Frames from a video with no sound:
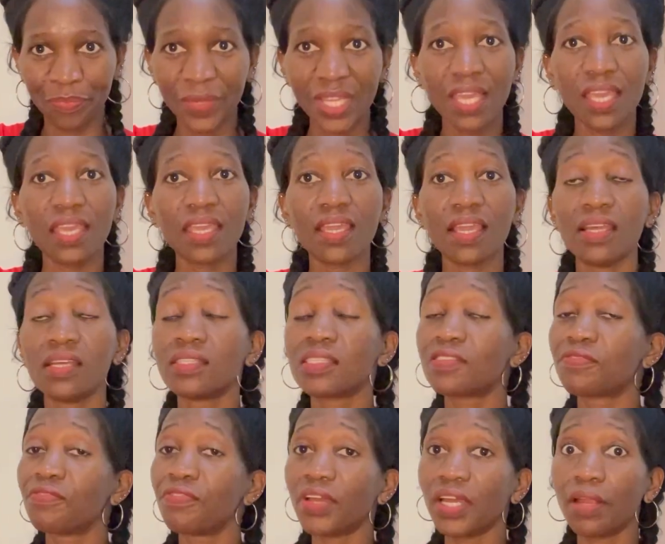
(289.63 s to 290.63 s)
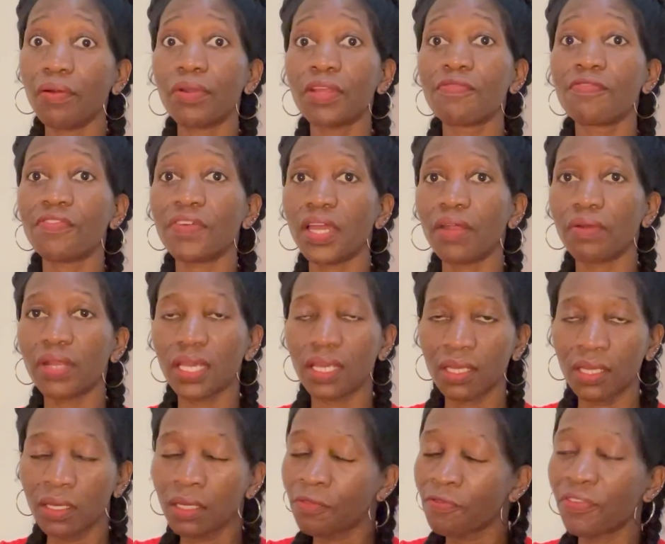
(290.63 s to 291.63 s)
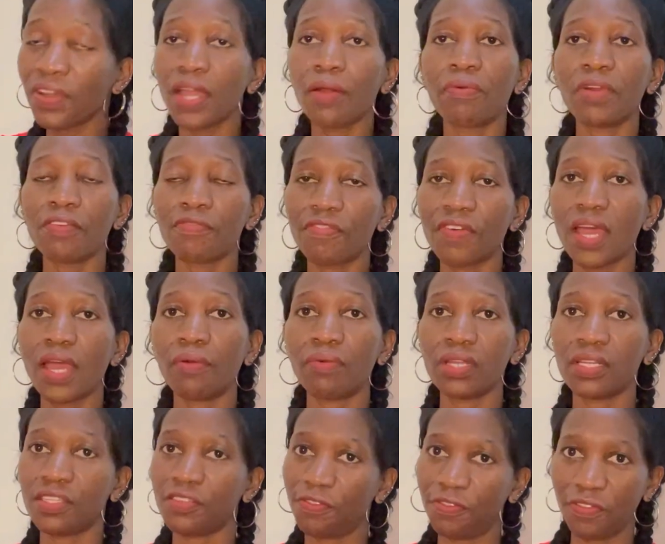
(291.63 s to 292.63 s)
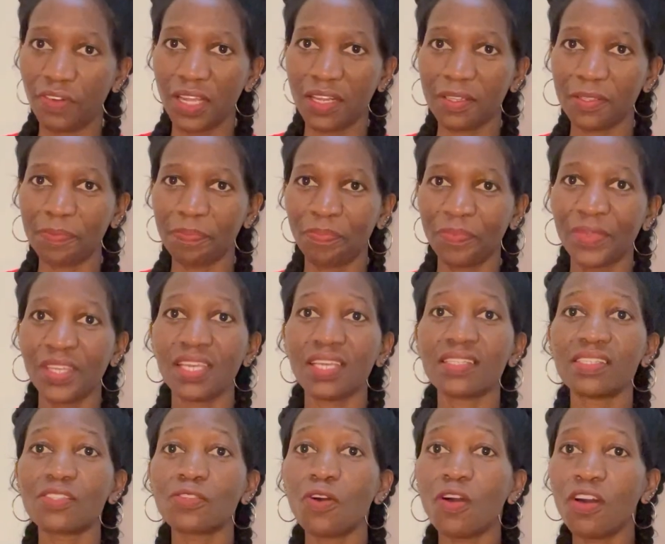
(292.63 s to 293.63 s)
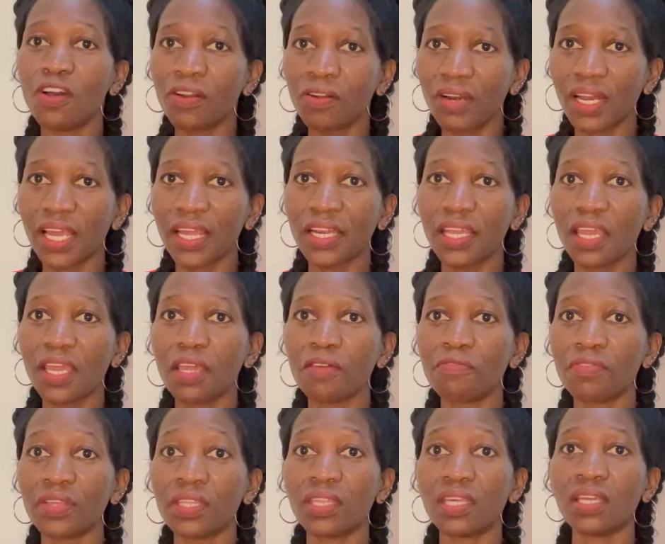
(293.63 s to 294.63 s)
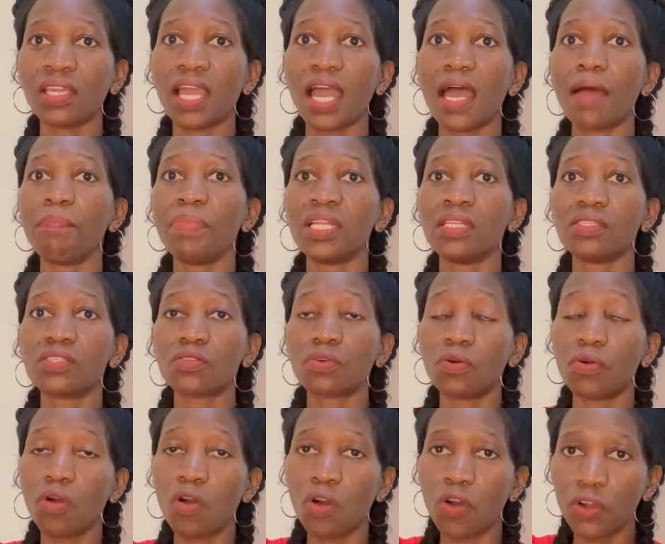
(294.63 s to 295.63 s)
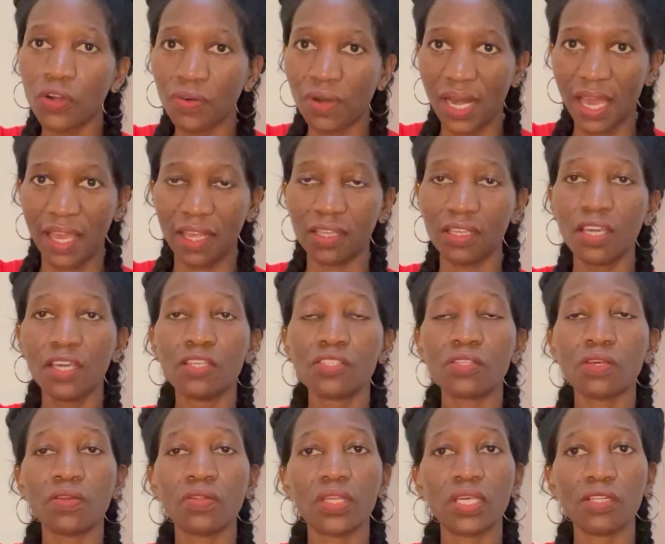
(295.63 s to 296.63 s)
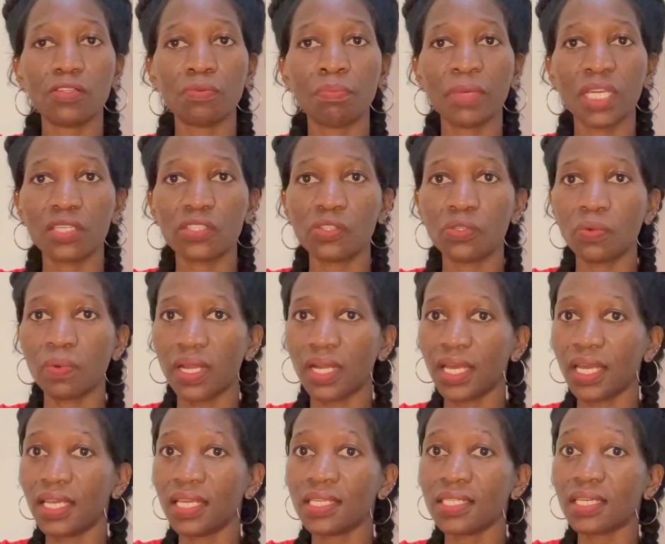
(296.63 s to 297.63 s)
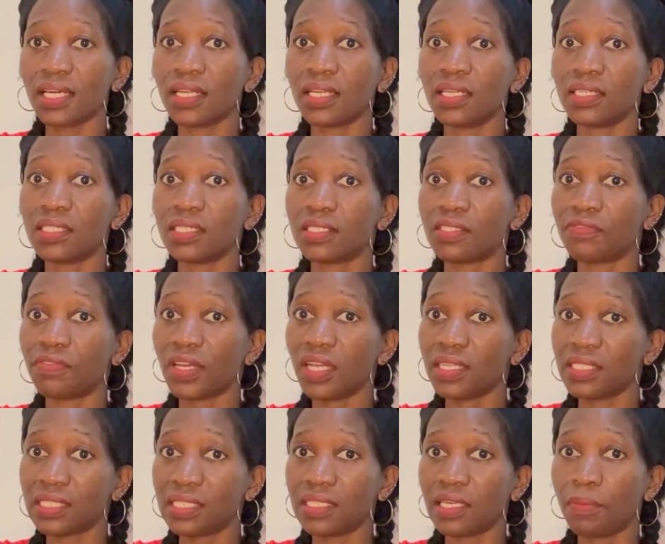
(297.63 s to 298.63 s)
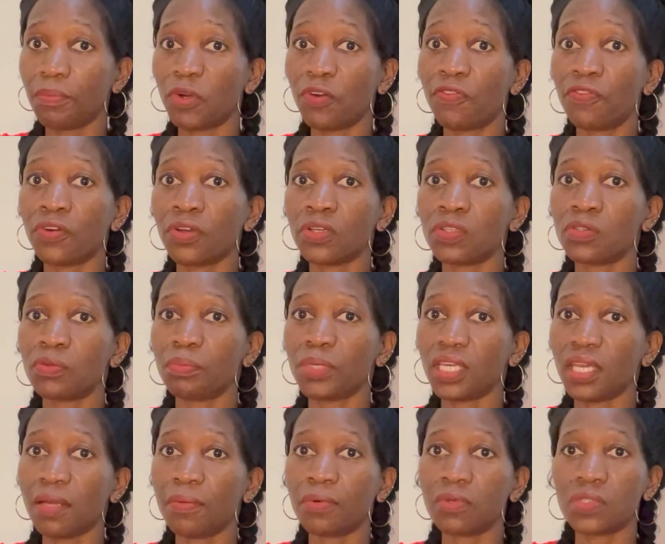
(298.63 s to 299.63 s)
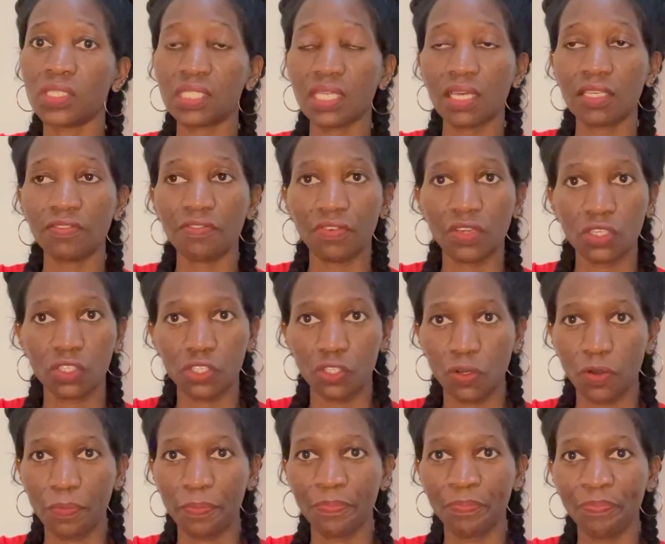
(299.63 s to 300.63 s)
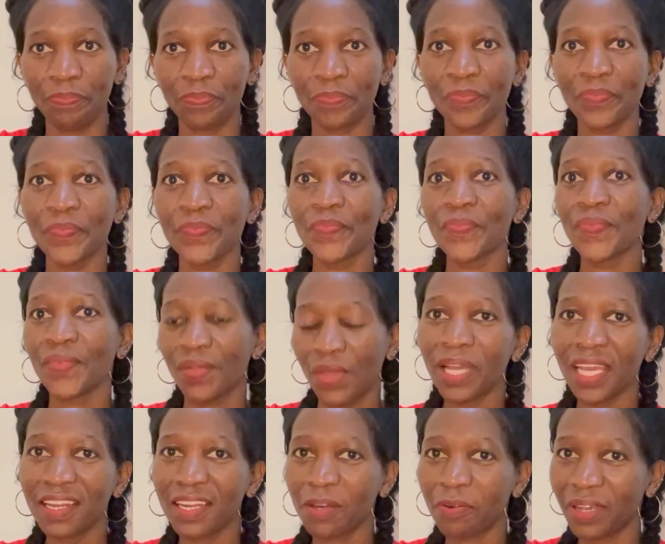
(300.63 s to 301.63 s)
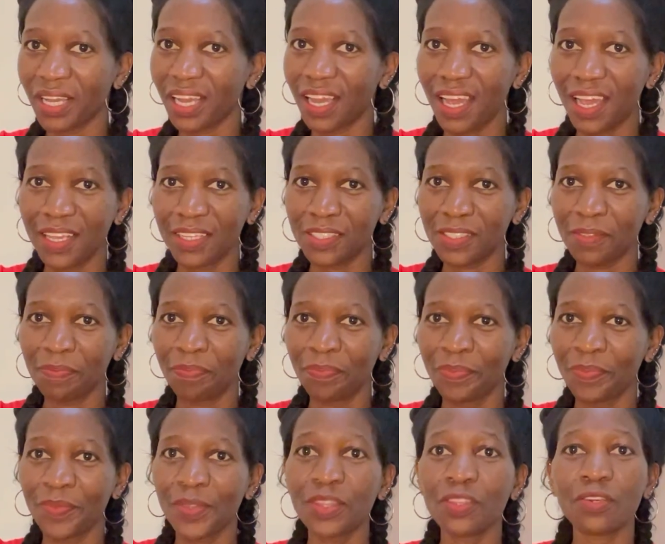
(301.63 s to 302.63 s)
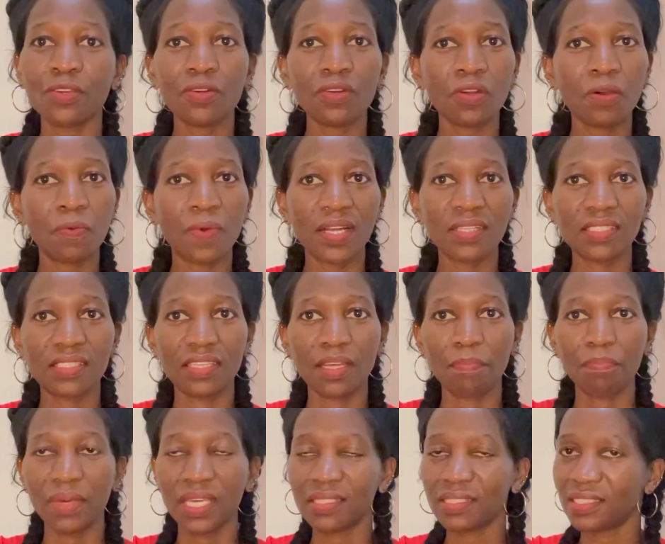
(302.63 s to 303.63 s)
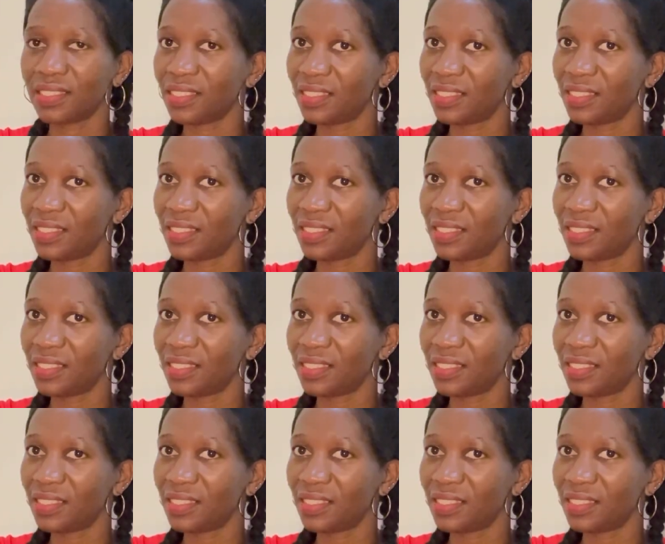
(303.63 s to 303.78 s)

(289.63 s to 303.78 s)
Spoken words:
here it's very, very, very, very different. It's online. Everything happens online. So you need to make sure the internet is very stable for you to be able to search for a job. Either way, guys, do you know what's the best